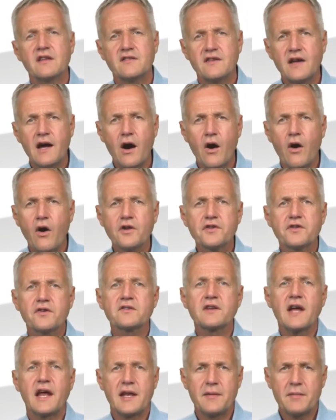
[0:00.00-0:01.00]
there are also
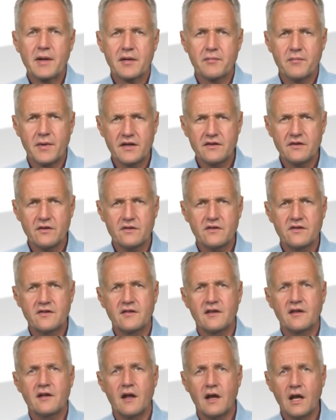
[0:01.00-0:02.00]
dynamic methods
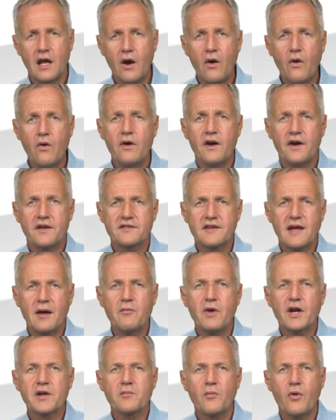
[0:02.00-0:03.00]
that allow a
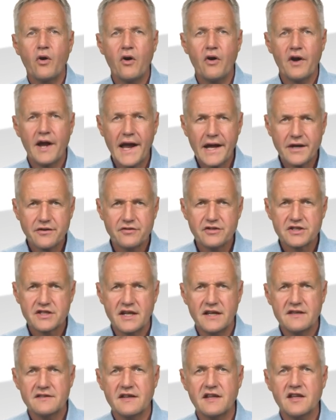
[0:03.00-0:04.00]
somewhat more accurate
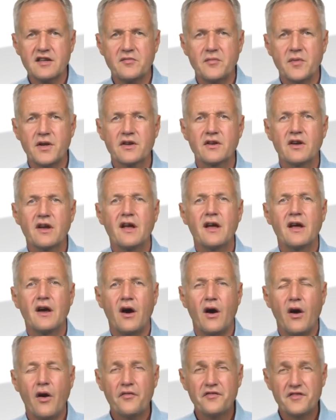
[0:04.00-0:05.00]
assessment
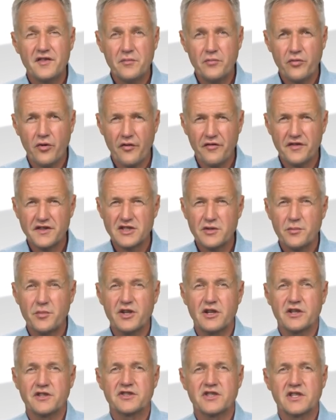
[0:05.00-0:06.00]
of the
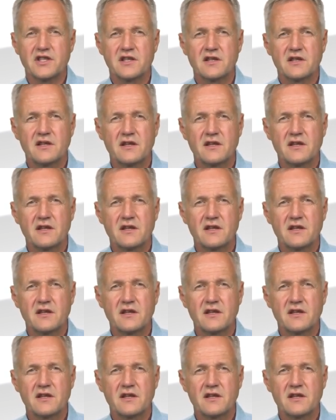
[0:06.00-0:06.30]
profitability.